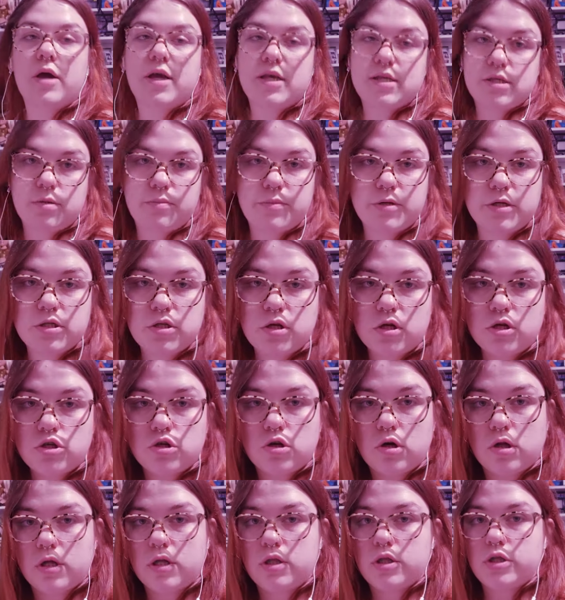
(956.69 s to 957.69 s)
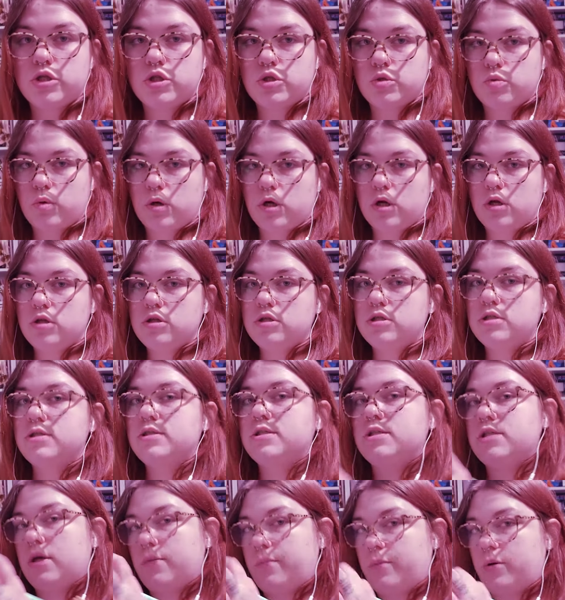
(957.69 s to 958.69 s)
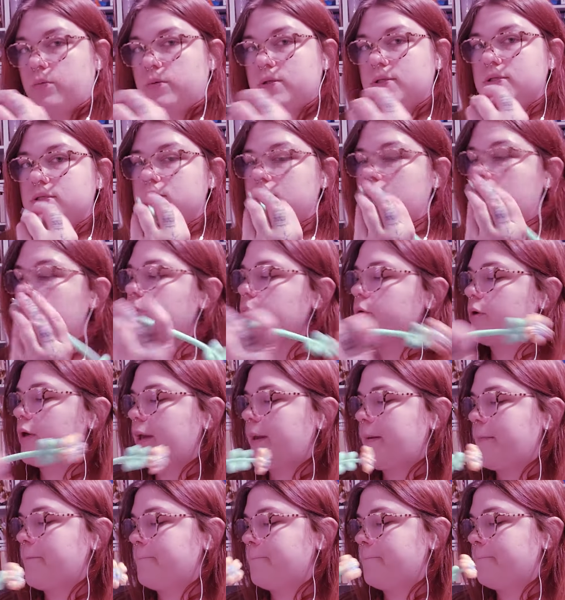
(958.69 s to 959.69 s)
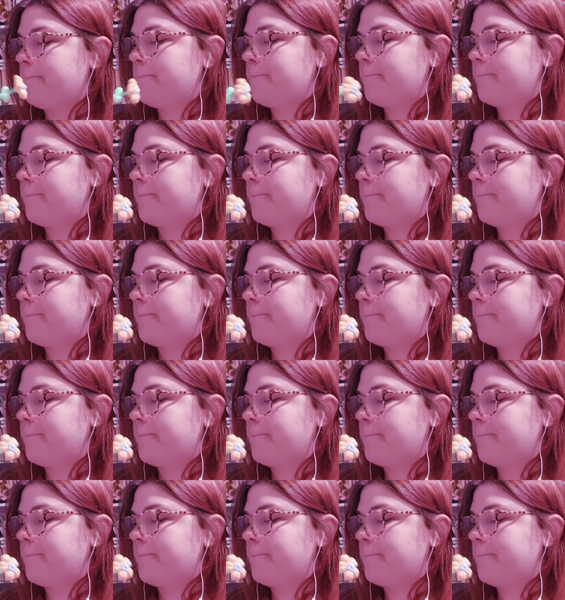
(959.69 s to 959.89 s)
Okay, so I'm gonna start drawing the swirl. Just tell me when to stop, okay?